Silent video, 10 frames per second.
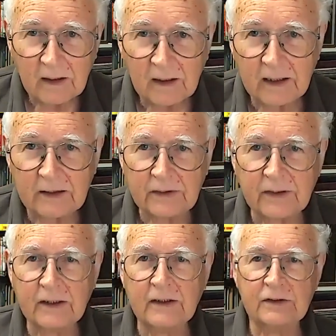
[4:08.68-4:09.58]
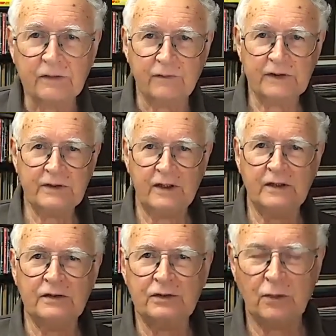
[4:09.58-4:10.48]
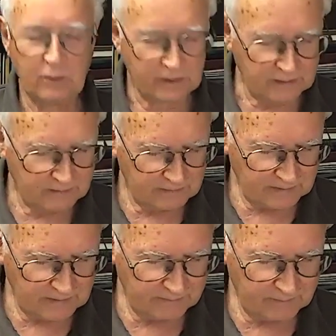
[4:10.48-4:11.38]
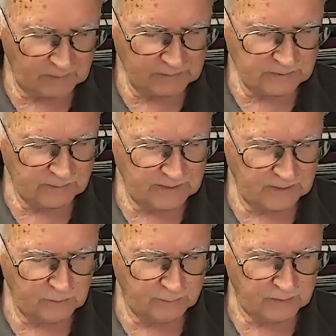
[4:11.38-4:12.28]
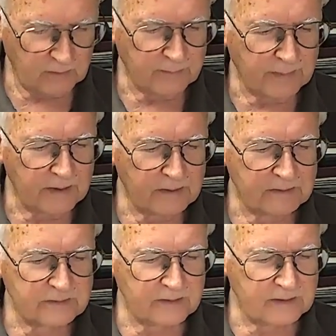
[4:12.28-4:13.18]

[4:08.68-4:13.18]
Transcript: And it's a fascinating story. I'll just read a little bit about it.